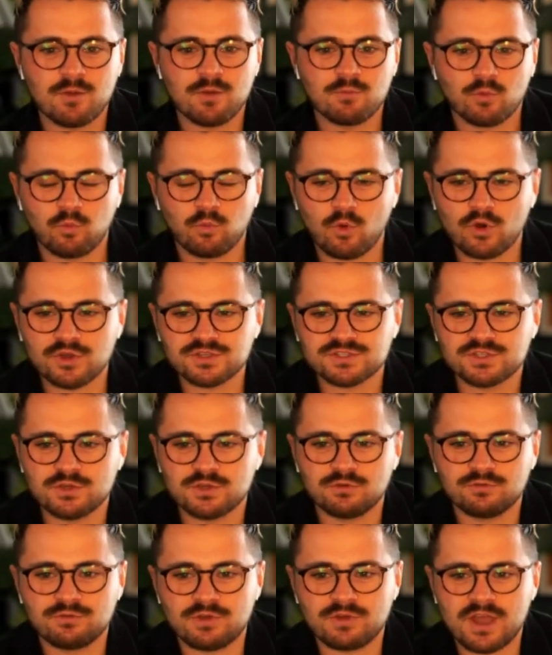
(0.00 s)
What's
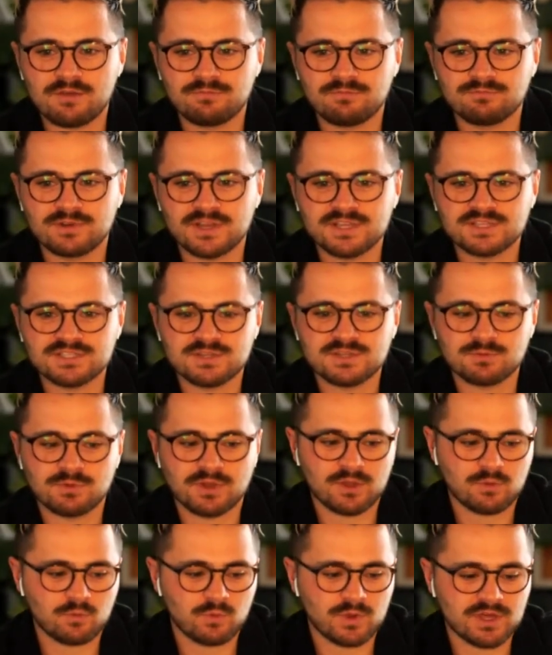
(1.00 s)
your relationship
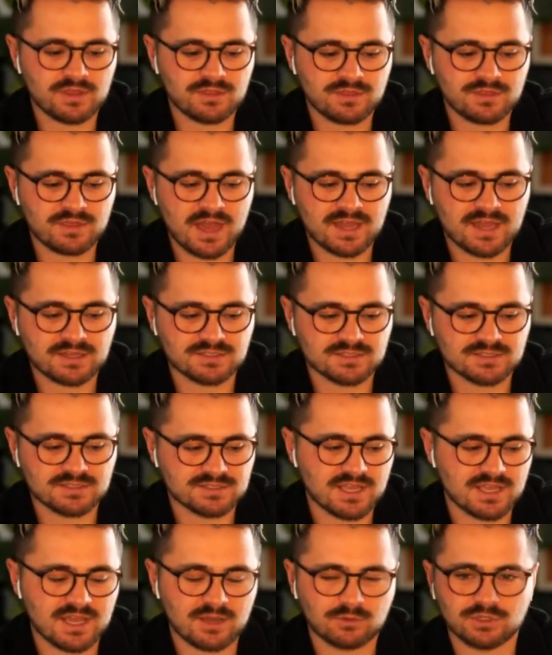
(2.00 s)
like with actors,
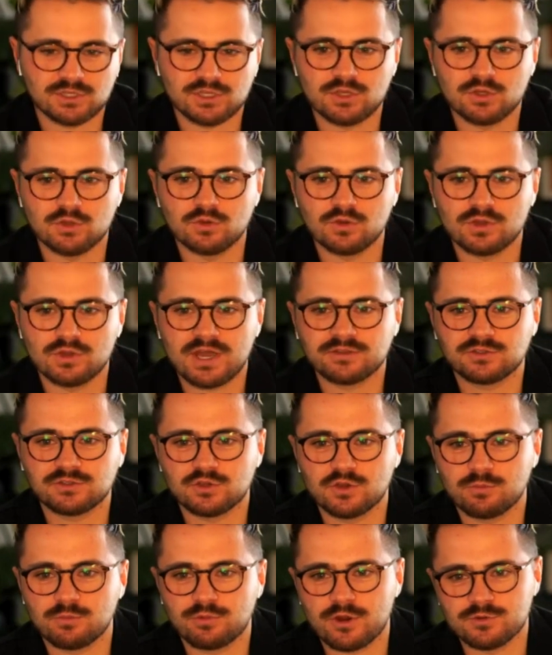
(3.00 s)
and how do you
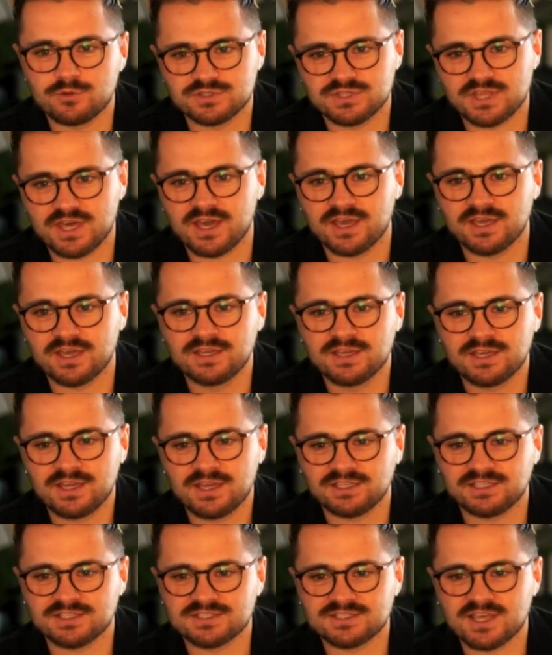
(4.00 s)
approach that?
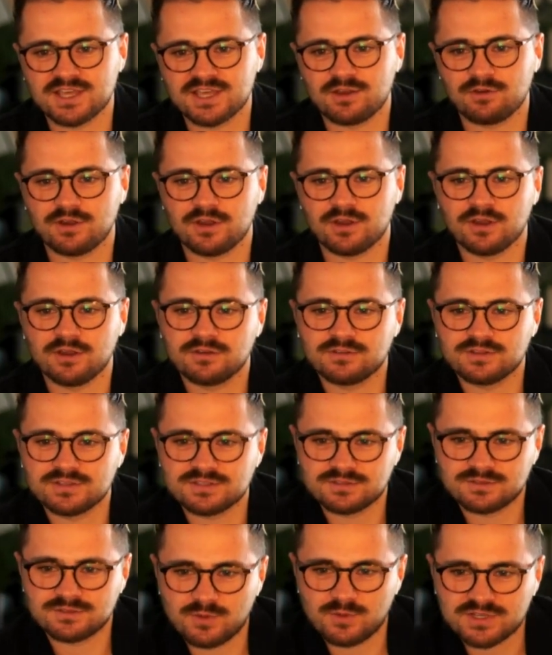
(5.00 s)
And is there a
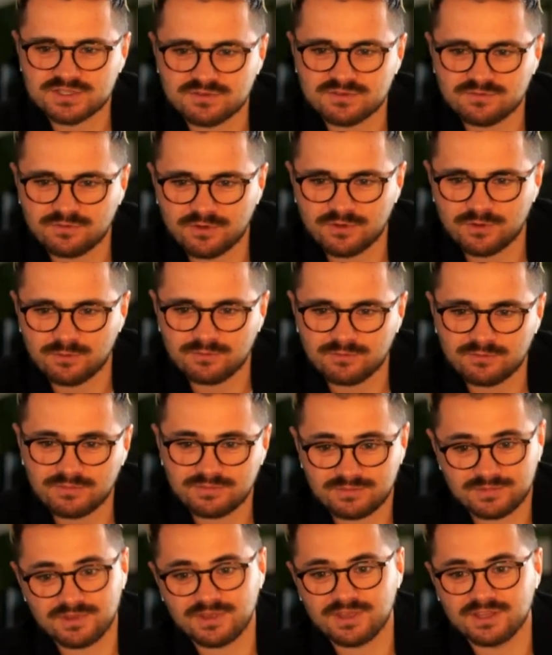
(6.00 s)
question from
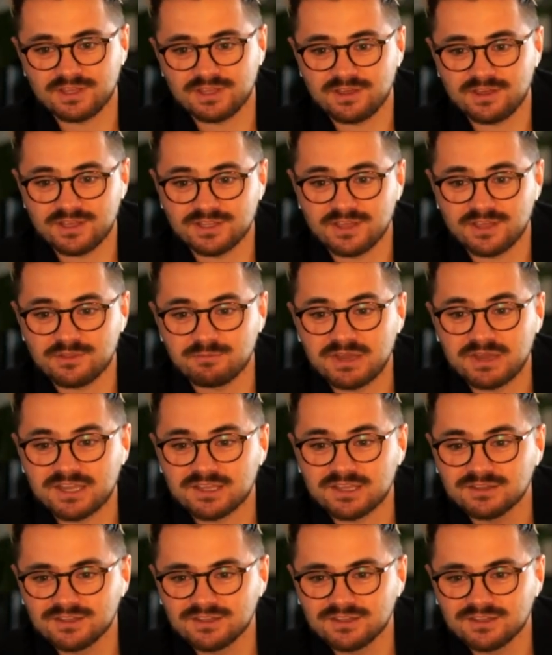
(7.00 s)
another Megan?